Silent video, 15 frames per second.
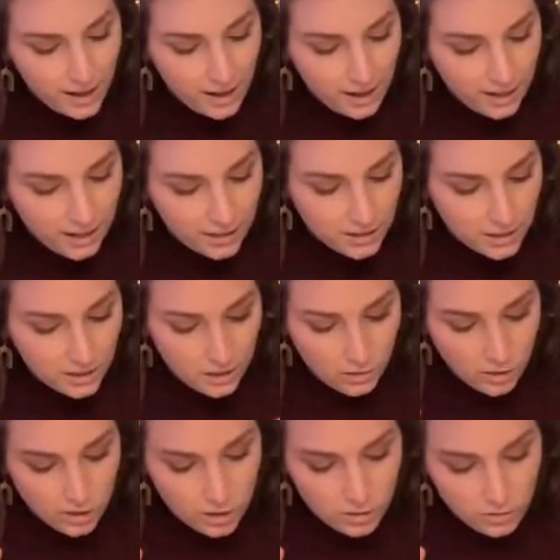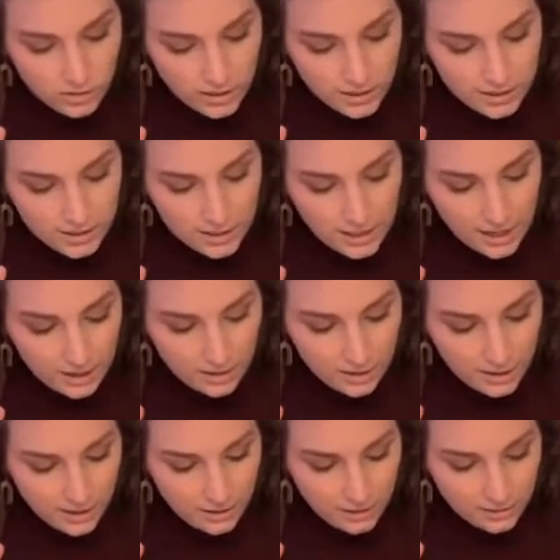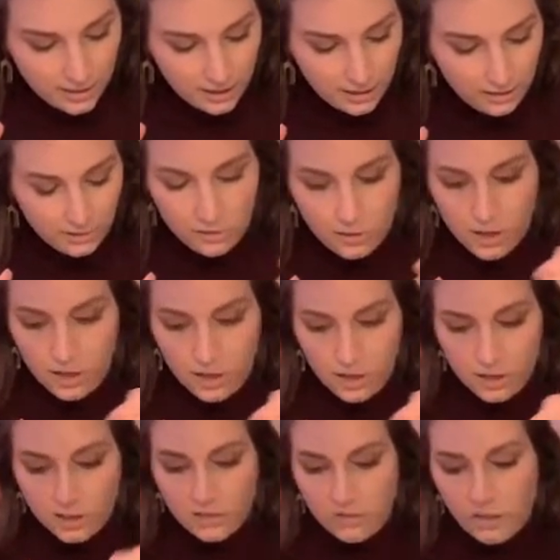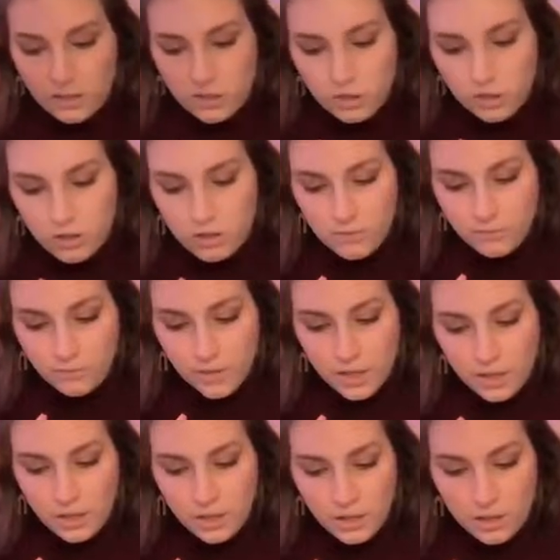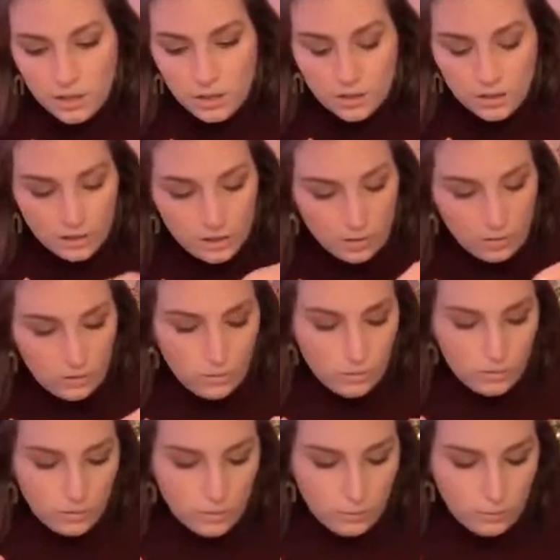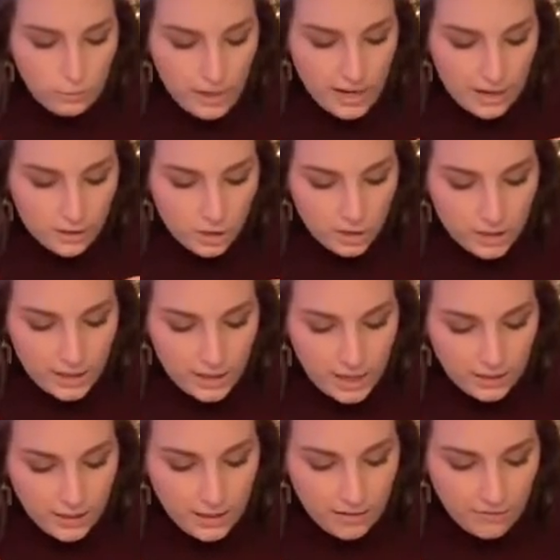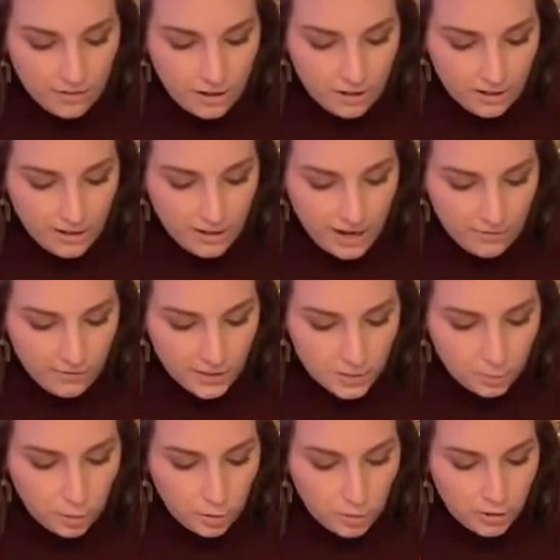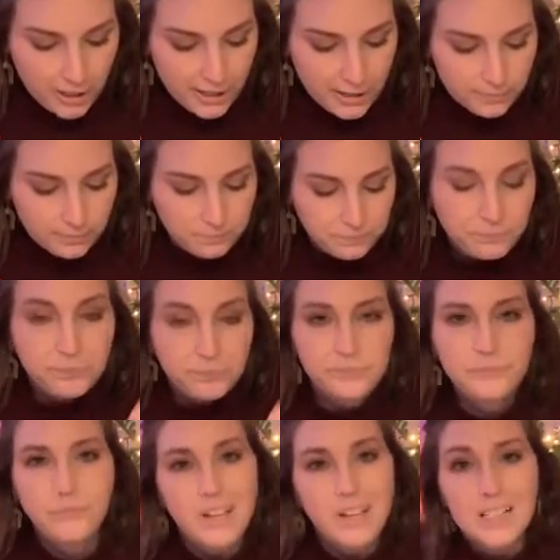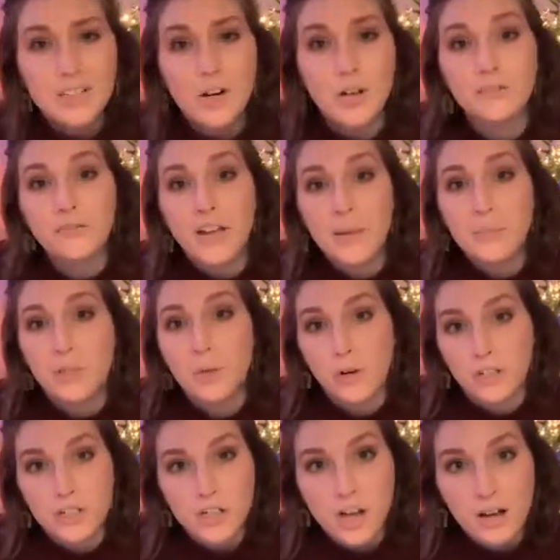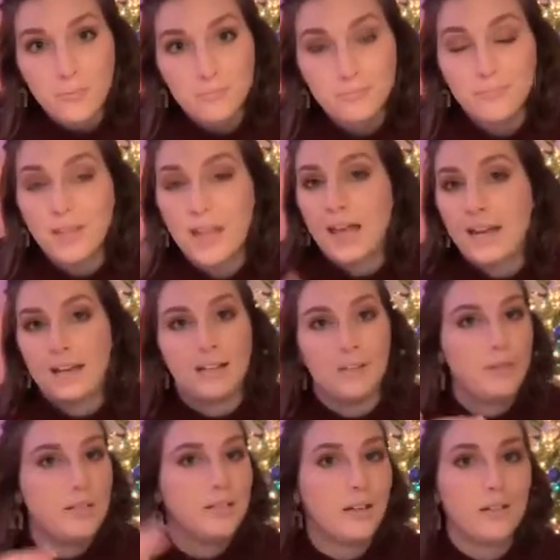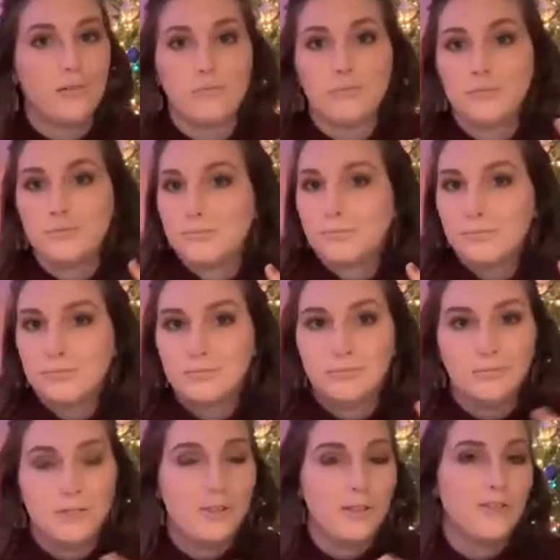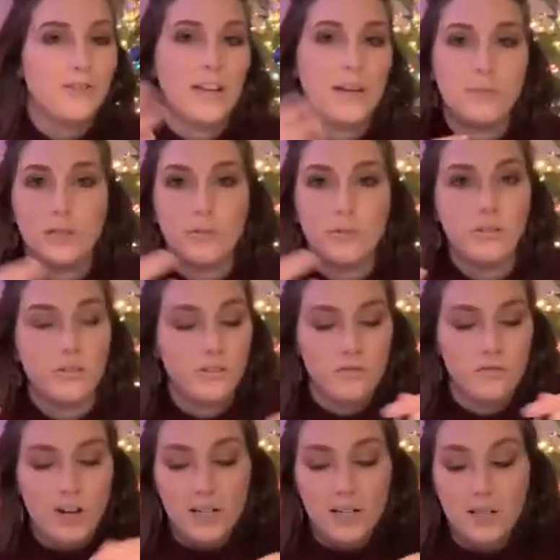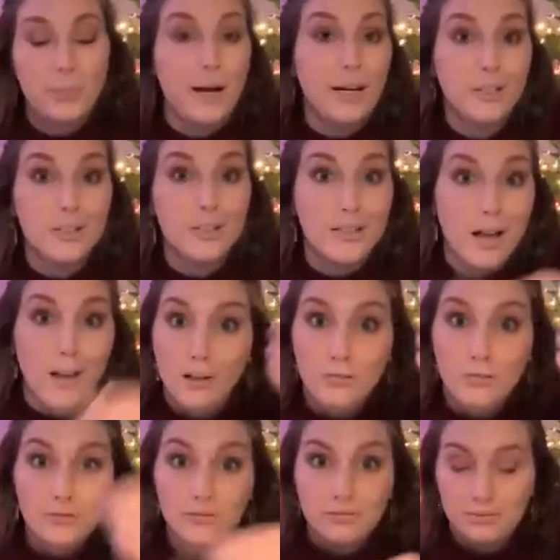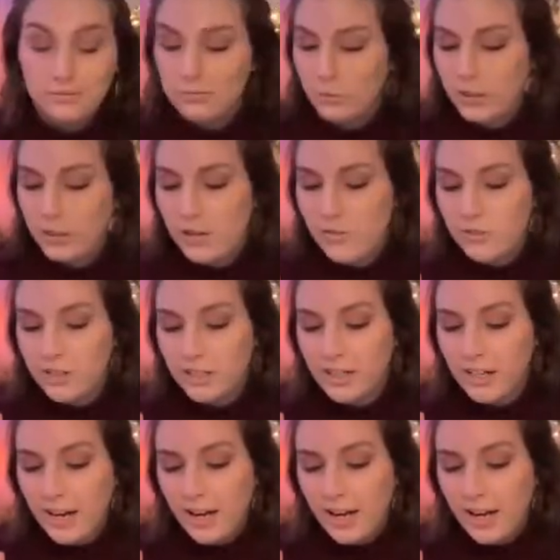and you can do things together that are a little unconventional. So we actually at the Everhart have this program that's called Family Workshop, and it can be done with your family, with your friends, by yourself, whatever.